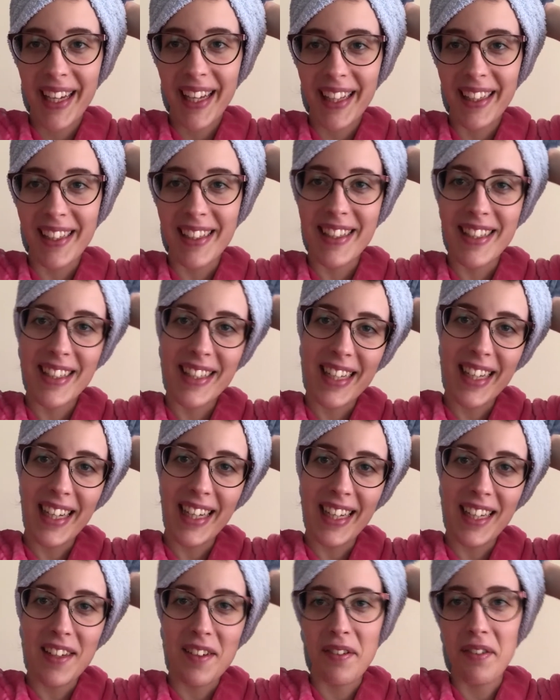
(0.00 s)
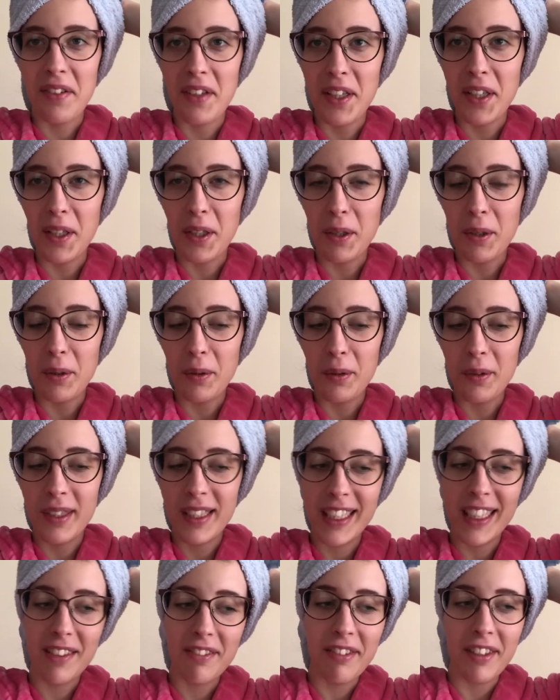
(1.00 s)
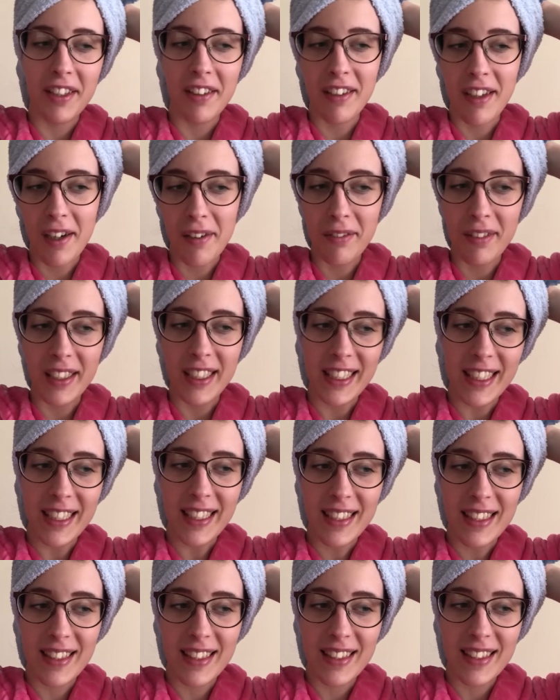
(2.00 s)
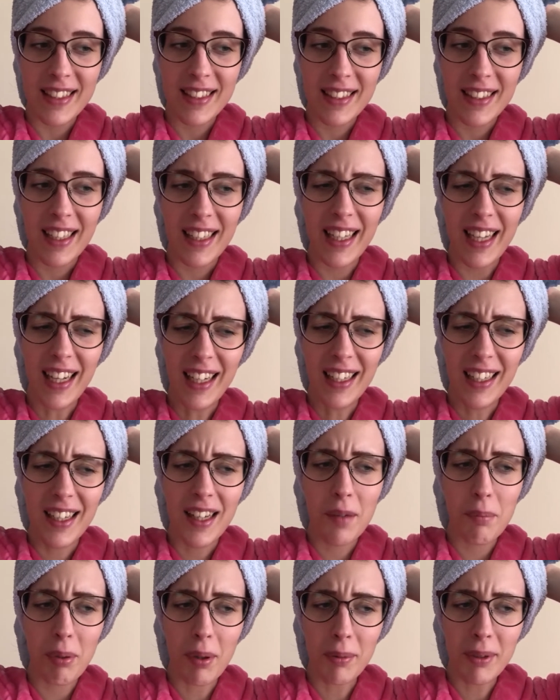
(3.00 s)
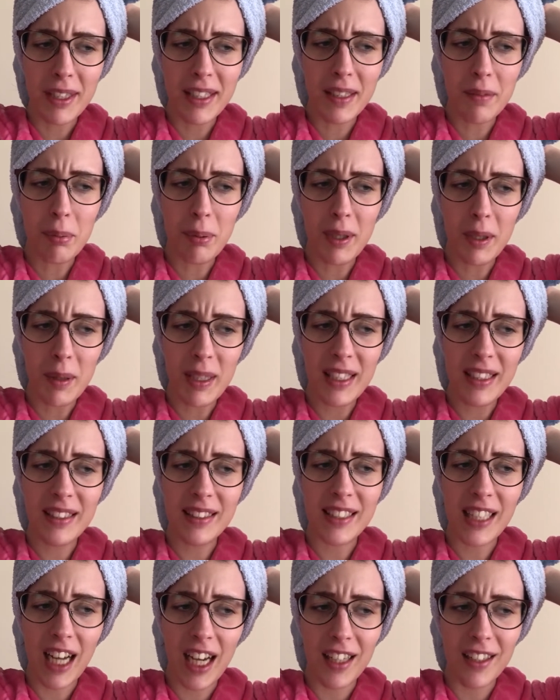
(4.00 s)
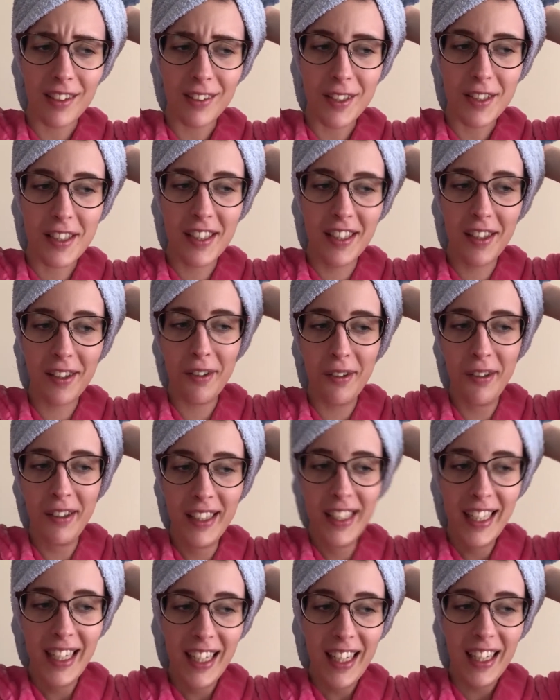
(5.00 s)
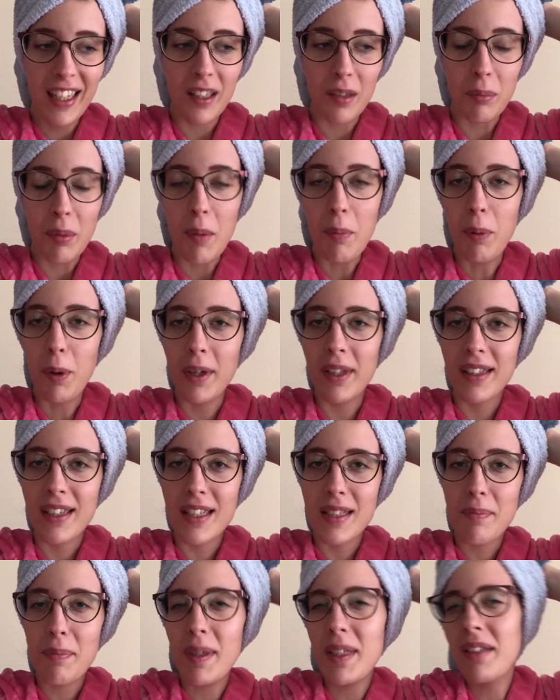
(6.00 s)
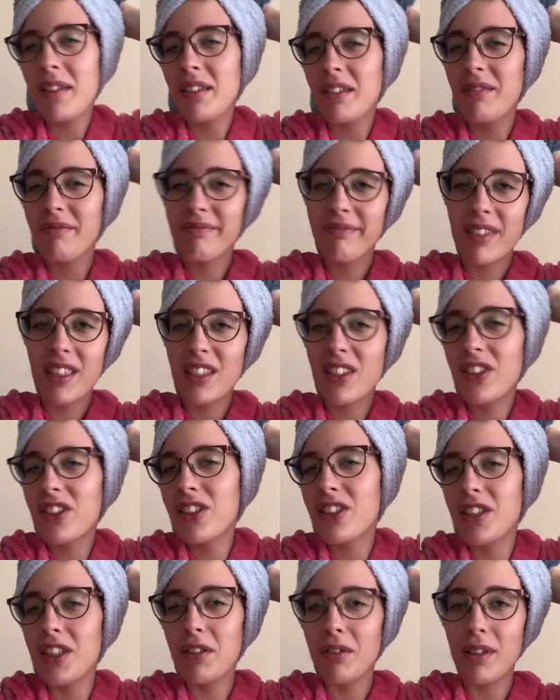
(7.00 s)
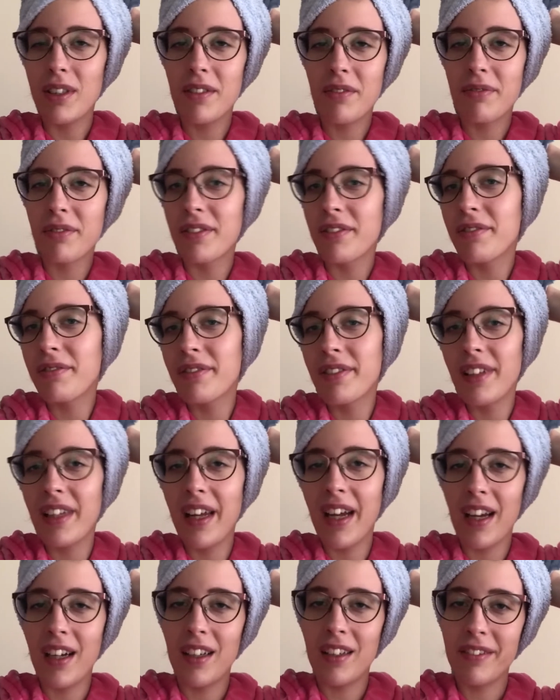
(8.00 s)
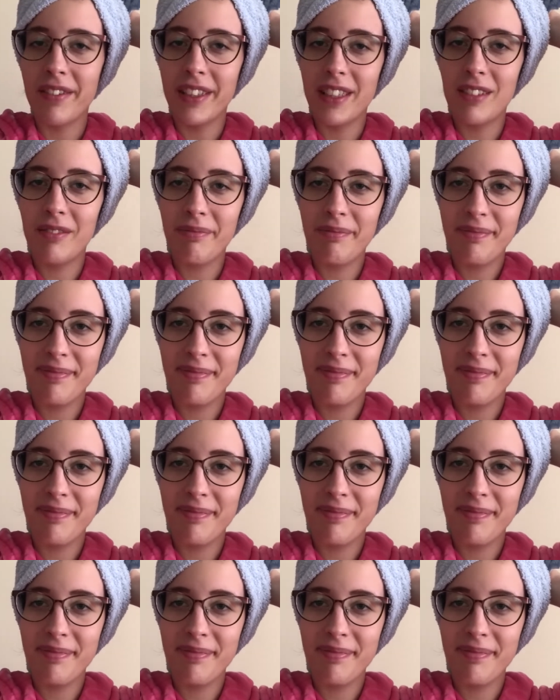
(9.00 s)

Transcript: Let's see if you can figure out what it is. Again, I'm probably gonna put it in a title, so it'll be pointless, but let's just do it for the heck of it.